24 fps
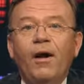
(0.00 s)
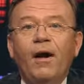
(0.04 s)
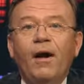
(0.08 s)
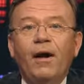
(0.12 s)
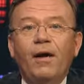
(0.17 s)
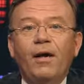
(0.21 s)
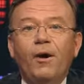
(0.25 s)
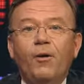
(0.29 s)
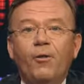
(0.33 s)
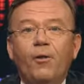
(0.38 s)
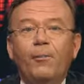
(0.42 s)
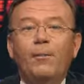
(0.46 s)

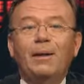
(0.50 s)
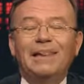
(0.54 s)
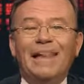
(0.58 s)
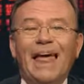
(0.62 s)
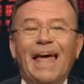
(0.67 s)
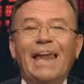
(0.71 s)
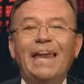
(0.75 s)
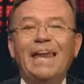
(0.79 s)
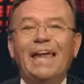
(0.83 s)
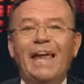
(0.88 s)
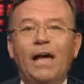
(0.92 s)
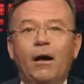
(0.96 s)
you know, the
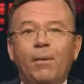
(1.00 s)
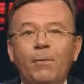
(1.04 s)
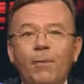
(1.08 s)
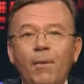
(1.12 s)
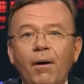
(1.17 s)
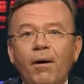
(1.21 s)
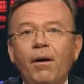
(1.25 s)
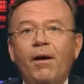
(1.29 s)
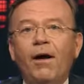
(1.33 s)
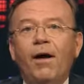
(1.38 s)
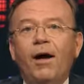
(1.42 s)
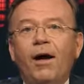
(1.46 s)
millennium
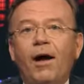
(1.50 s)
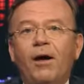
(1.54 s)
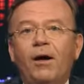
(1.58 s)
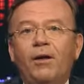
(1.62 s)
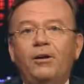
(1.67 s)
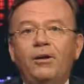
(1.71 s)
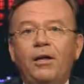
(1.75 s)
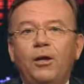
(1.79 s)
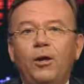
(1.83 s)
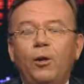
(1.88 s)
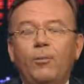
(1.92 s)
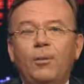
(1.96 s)
uh,
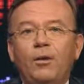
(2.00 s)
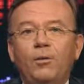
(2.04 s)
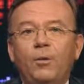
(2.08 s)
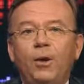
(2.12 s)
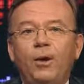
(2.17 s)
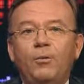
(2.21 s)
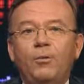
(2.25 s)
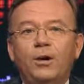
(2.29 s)
deal between